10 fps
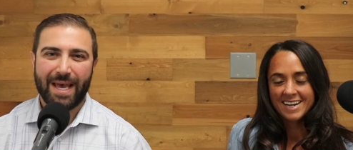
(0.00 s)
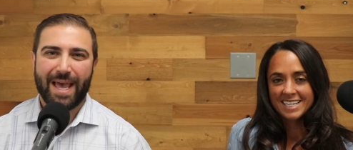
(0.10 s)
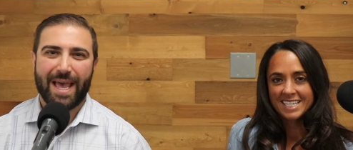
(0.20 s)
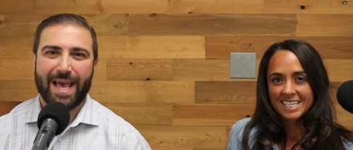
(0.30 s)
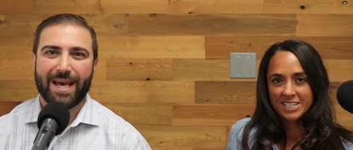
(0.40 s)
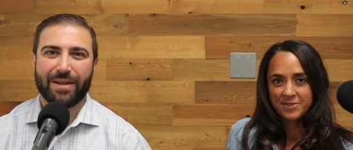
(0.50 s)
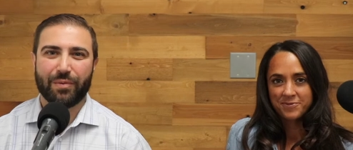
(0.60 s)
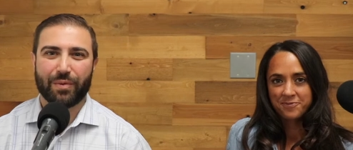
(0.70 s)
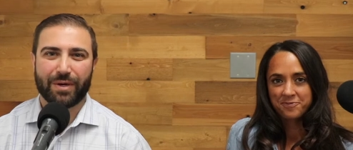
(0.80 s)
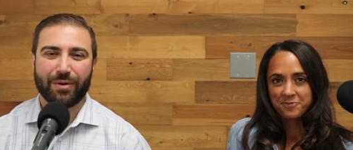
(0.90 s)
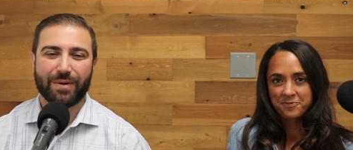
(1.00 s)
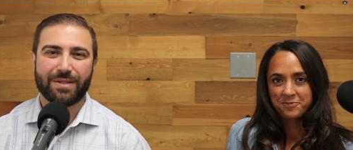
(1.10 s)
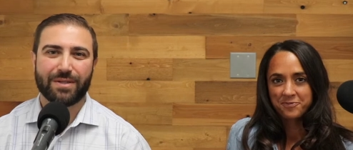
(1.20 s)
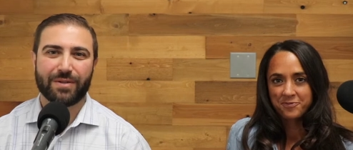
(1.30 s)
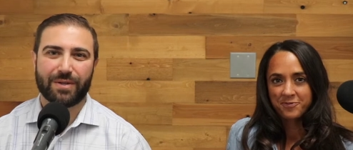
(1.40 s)
Speaker 1: and we're going
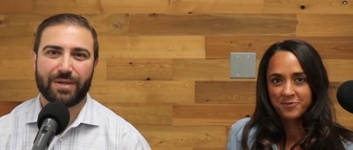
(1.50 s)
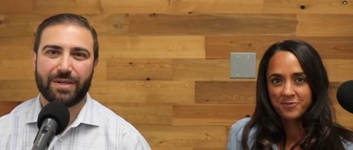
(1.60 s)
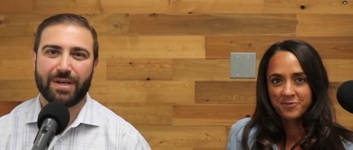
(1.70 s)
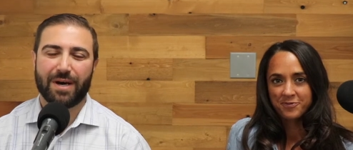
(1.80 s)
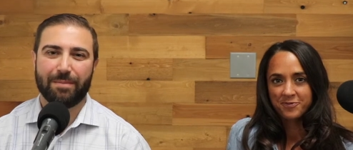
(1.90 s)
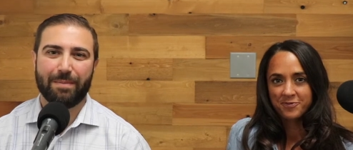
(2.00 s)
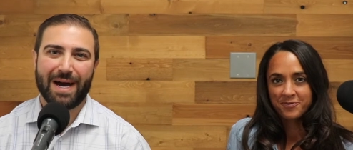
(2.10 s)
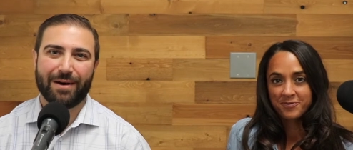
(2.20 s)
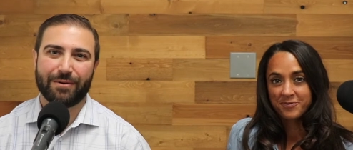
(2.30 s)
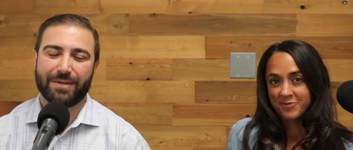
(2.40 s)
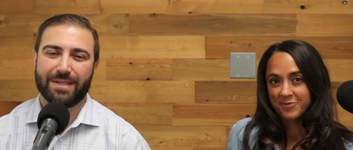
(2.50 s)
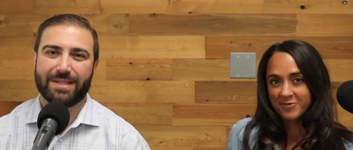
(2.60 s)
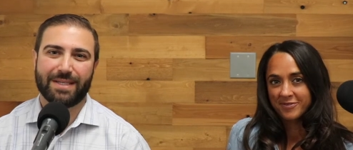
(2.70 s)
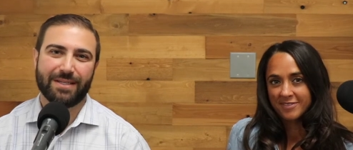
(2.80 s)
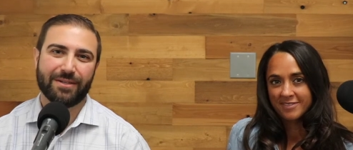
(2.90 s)
to learn about
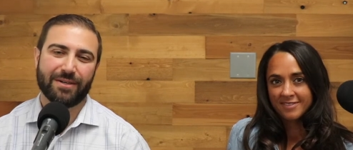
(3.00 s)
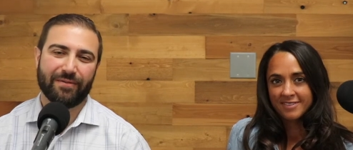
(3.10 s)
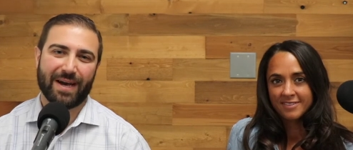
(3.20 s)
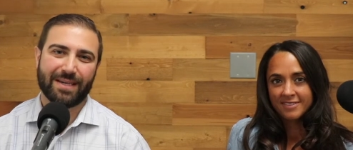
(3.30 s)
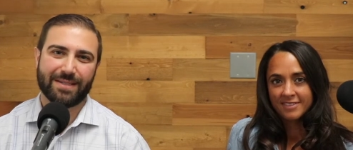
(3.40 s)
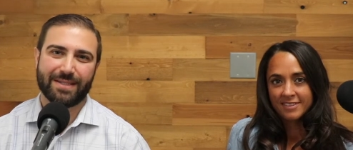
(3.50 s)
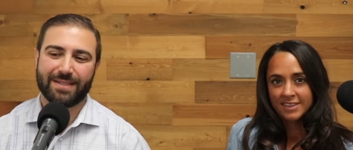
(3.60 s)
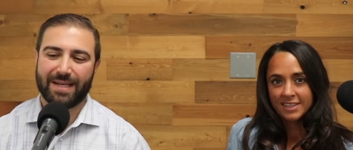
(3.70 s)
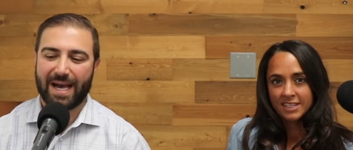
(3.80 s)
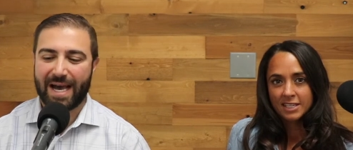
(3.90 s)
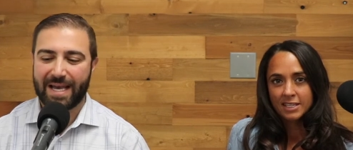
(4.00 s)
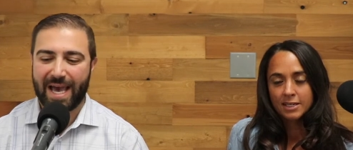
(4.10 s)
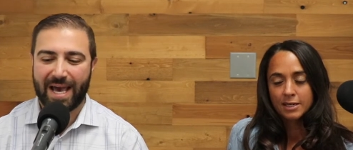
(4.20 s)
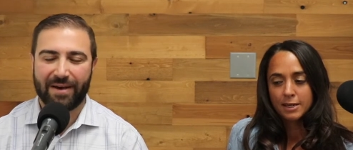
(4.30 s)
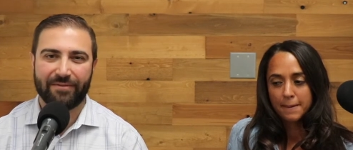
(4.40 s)
senior advising. I
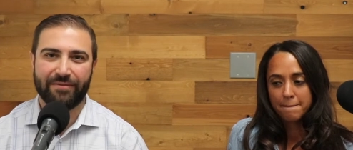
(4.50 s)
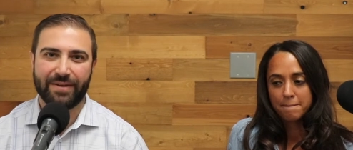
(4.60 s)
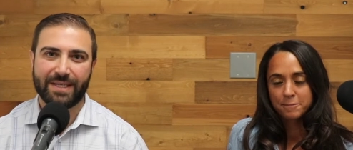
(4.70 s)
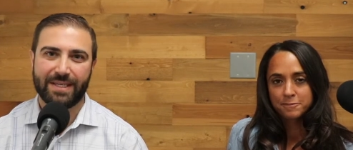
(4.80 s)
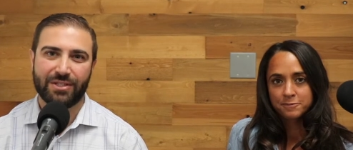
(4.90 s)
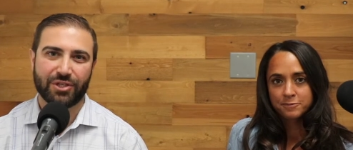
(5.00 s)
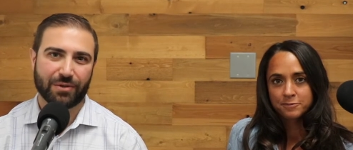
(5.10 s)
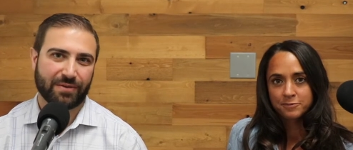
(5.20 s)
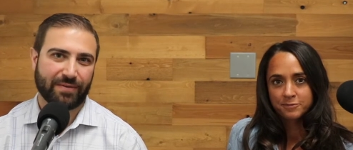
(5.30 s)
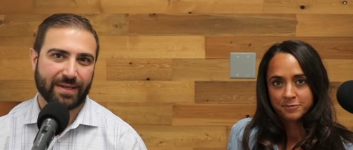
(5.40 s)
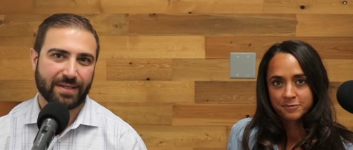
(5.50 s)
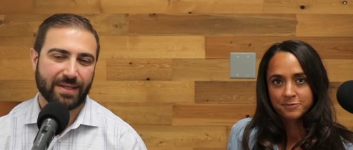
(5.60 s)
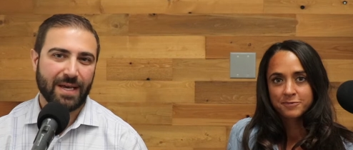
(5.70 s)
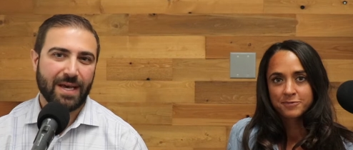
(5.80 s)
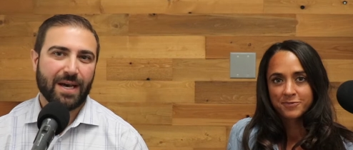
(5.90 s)
have Vickie Jozefiak,
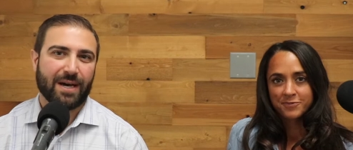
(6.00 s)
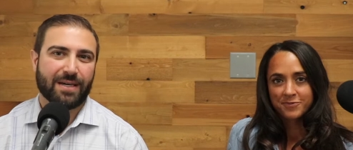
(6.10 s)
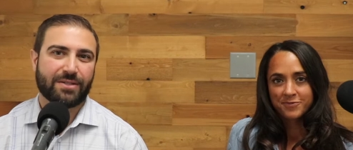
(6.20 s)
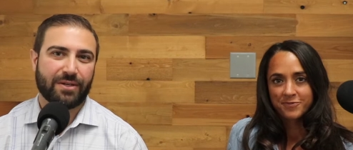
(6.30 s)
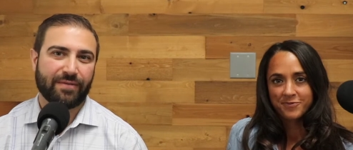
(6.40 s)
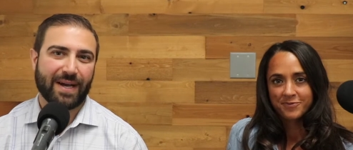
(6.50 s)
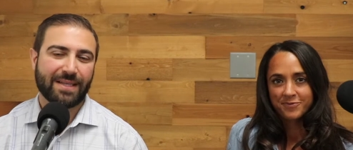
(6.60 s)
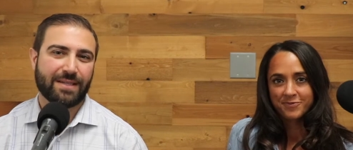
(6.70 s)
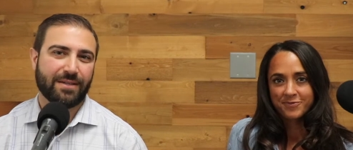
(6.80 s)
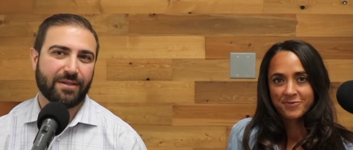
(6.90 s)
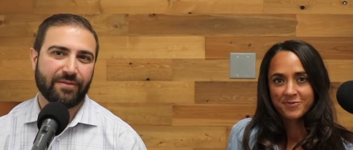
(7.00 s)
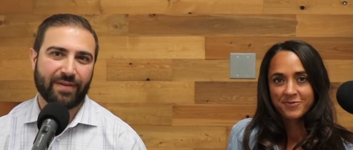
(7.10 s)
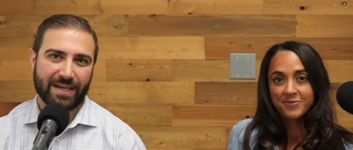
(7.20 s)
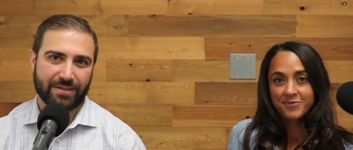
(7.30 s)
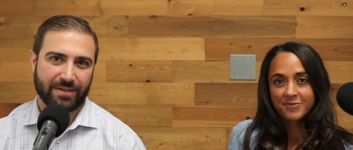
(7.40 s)
a certified senior
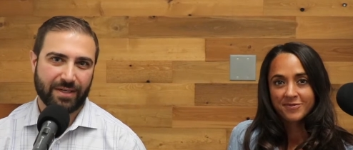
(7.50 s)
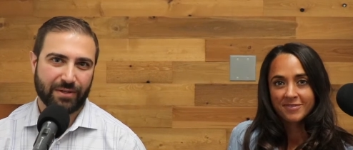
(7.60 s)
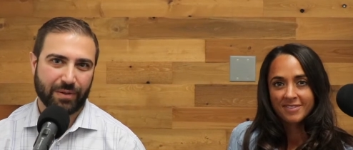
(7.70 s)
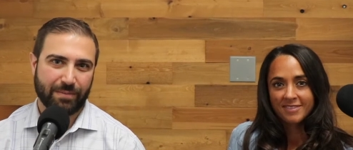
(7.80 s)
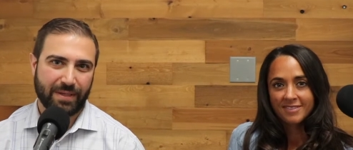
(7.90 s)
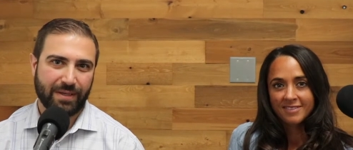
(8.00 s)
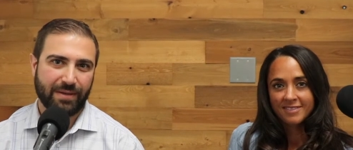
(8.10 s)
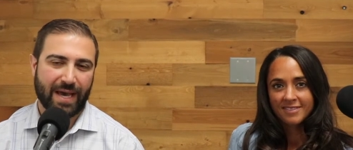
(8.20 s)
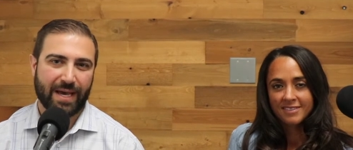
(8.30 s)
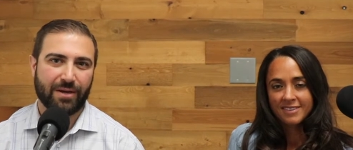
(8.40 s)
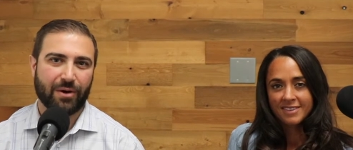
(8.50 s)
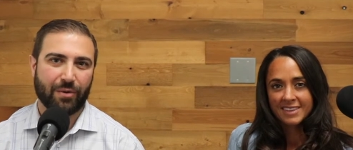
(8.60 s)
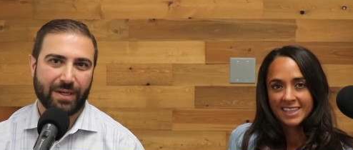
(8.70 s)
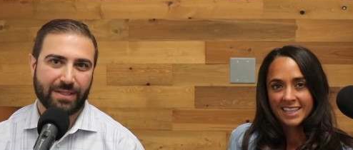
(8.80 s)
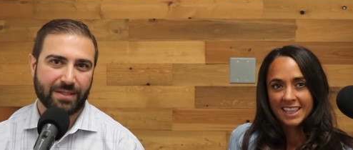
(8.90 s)
advisor, here with me at
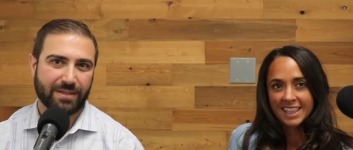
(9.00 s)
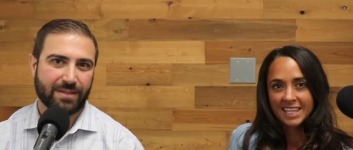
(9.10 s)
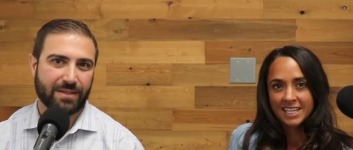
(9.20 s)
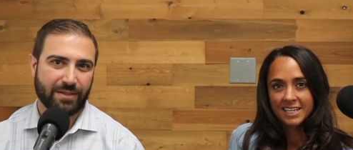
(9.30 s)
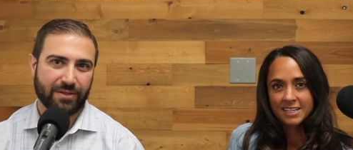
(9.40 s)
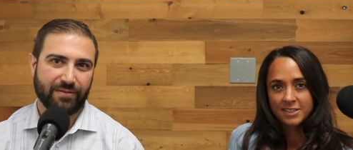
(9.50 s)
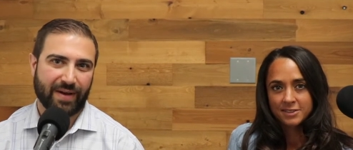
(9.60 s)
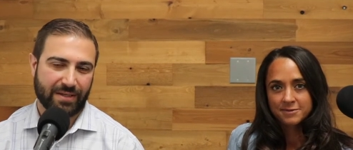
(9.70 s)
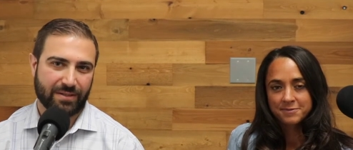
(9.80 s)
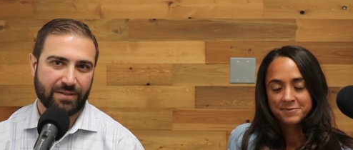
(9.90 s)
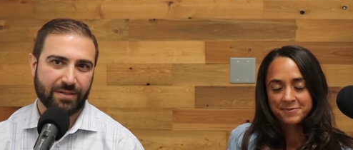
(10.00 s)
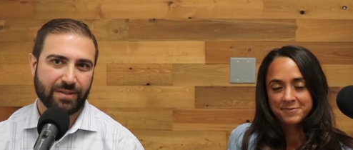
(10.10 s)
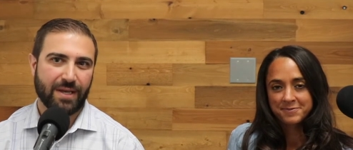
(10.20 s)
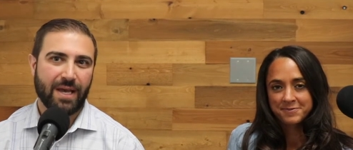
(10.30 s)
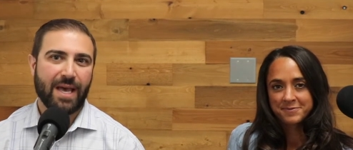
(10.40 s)
Oasis Senior
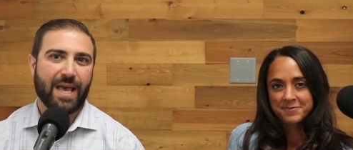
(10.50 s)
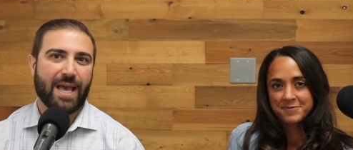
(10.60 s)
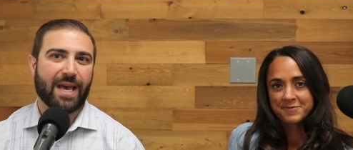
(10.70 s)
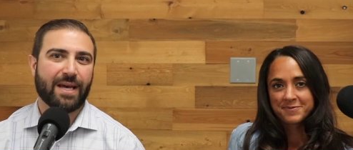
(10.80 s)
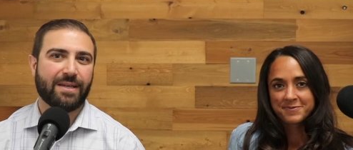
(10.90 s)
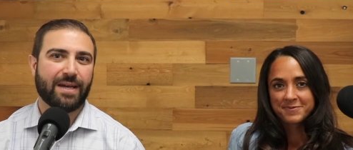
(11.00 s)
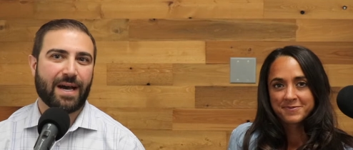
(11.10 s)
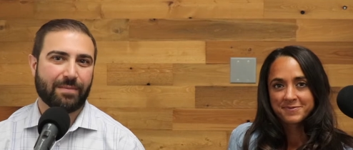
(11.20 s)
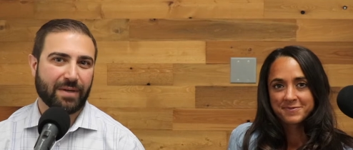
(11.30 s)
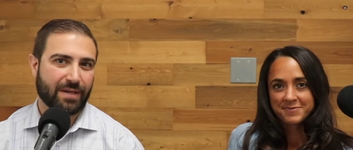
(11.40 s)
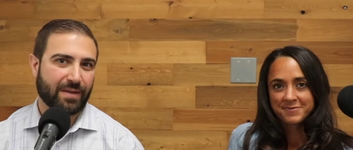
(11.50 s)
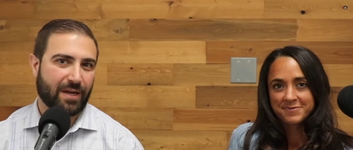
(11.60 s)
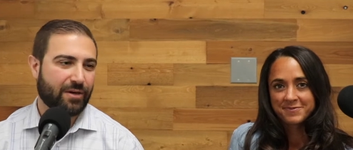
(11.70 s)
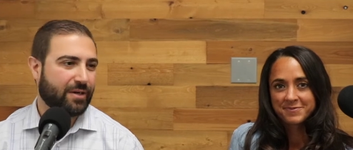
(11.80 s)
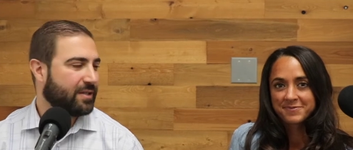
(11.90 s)
Advisors, and I'm going to
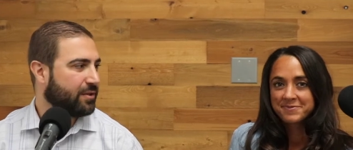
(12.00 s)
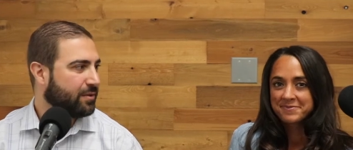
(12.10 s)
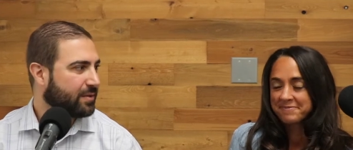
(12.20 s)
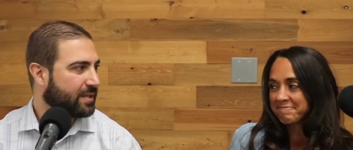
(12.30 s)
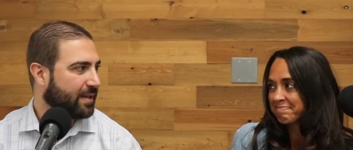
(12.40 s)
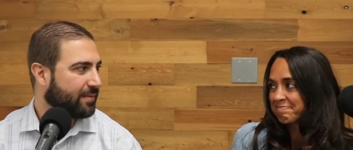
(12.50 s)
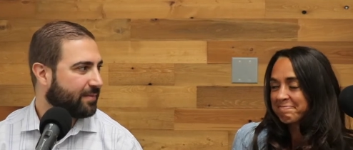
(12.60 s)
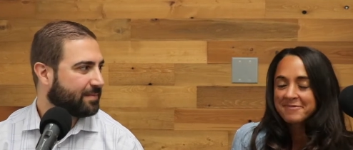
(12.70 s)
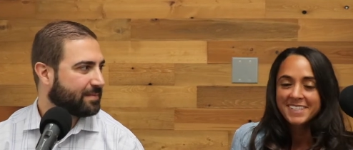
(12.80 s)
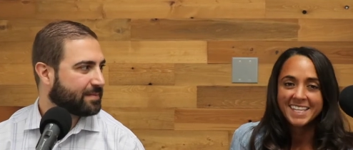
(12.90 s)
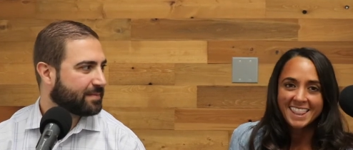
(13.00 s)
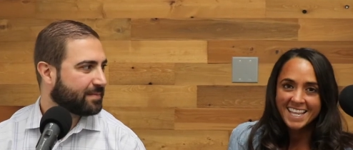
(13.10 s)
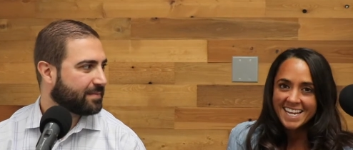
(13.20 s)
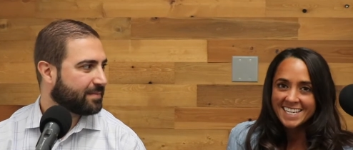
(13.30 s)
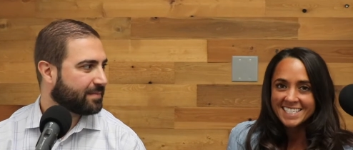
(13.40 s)
let her introduce herself.
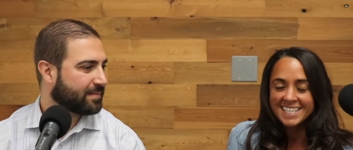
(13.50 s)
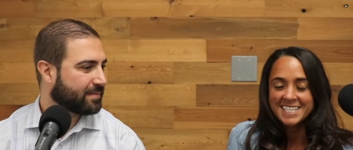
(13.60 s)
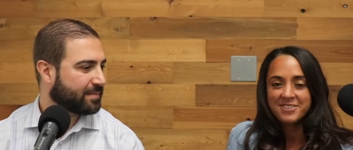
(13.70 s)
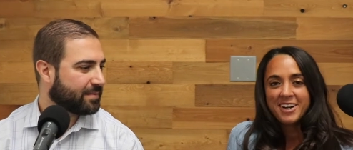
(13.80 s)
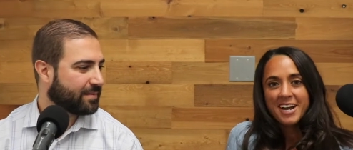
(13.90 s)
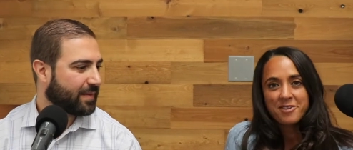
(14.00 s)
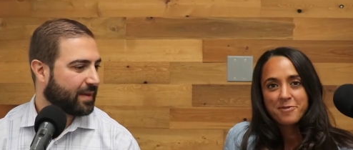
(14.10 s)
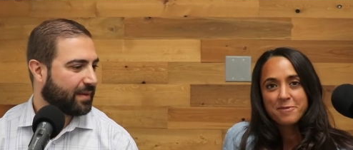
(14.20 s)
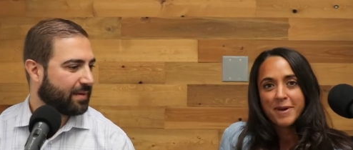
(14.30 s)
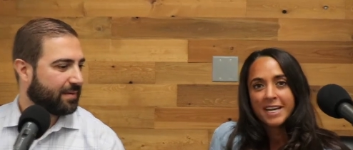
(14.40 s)
Speaker 2: Thanks. Thanks for having me. My